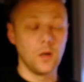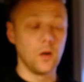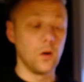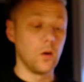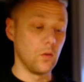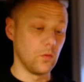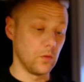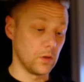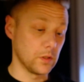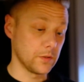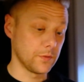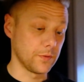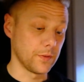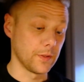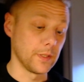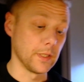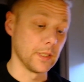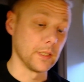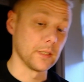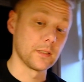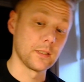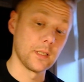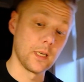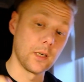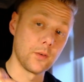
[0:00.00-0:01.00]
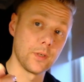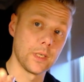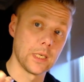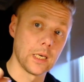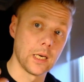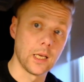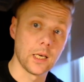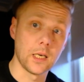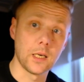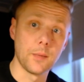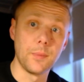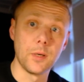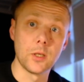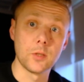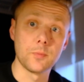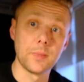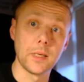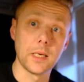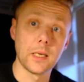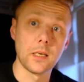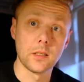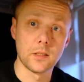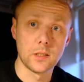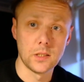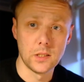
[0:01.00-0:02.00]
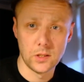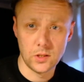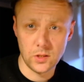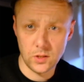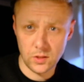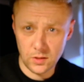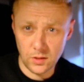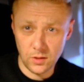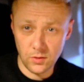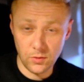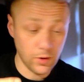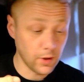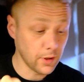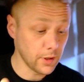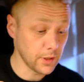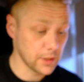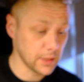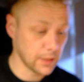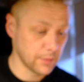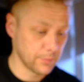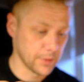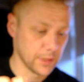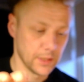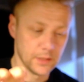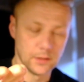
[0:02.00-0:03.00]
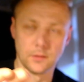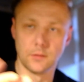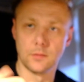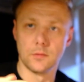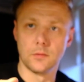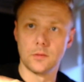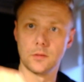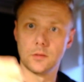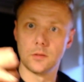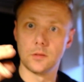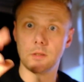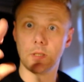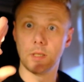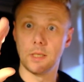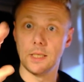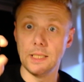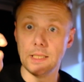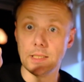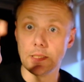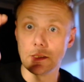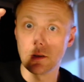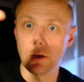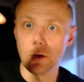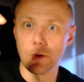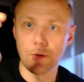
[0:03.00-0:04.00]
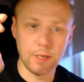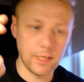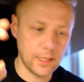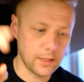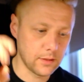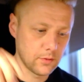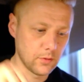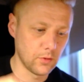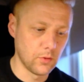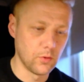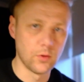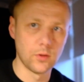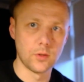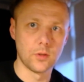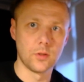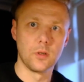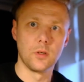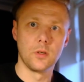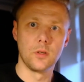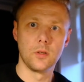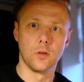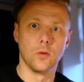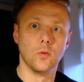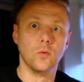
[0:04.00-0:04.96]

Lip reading: One of the things I really like about pedals is running them in the incorrect order.